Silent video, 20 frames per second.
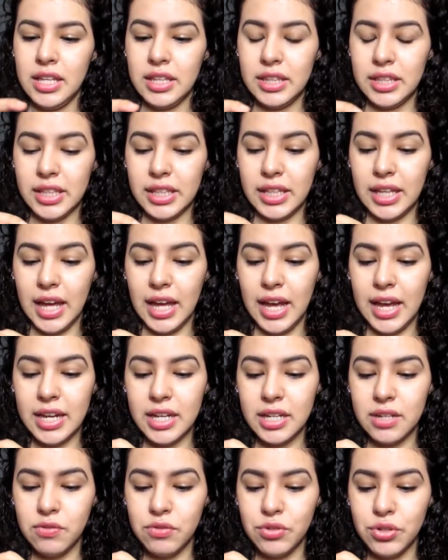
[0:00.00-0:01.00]
the
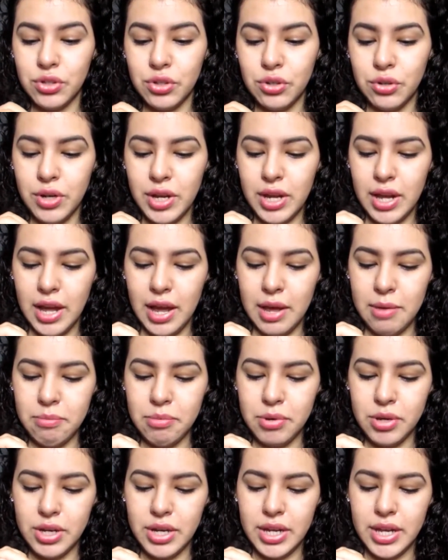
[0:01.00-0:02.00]
kind of jewelry I
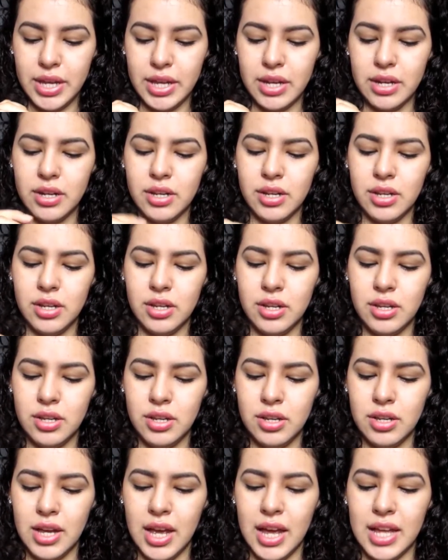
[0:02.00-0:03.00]
put in
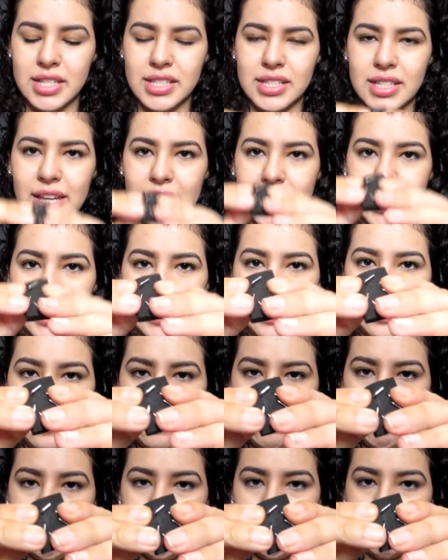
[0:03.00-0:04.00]
has like
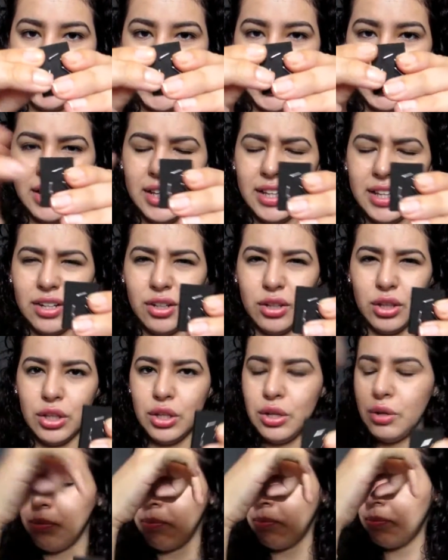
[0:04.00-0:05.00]
um, a little
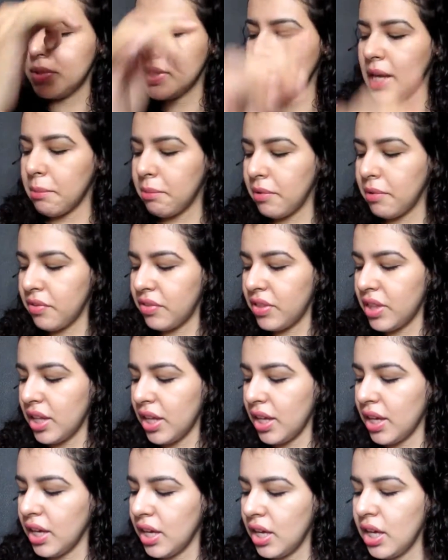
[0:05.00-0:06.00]
loop type of
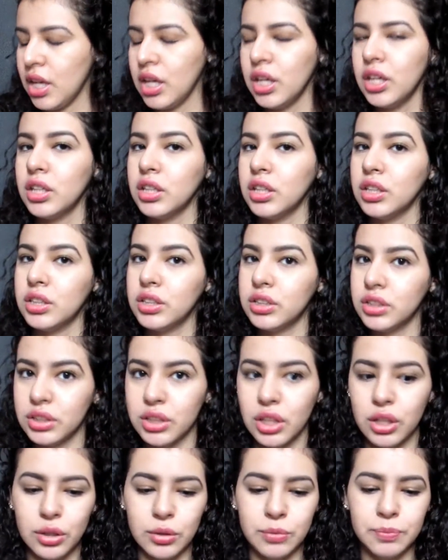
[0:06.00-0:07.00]
thing.
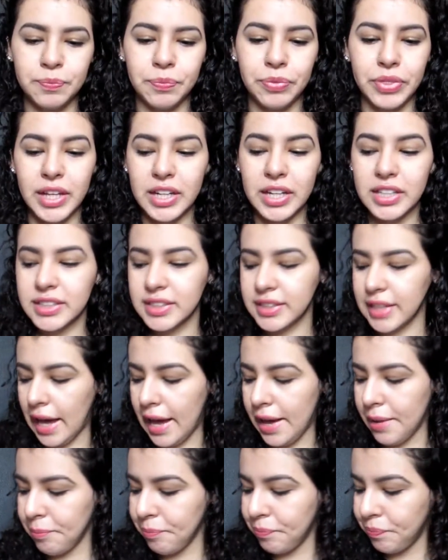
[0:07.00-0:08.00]
So there's
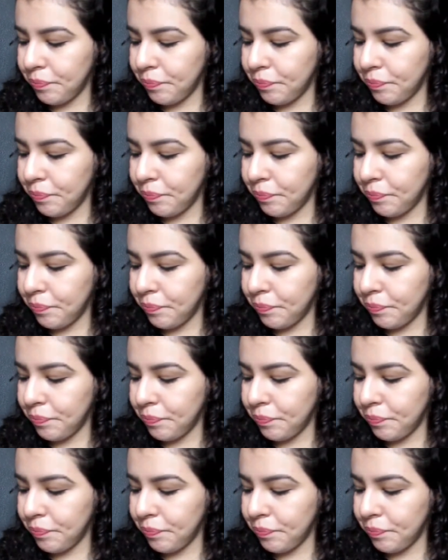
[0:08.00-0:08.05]
that.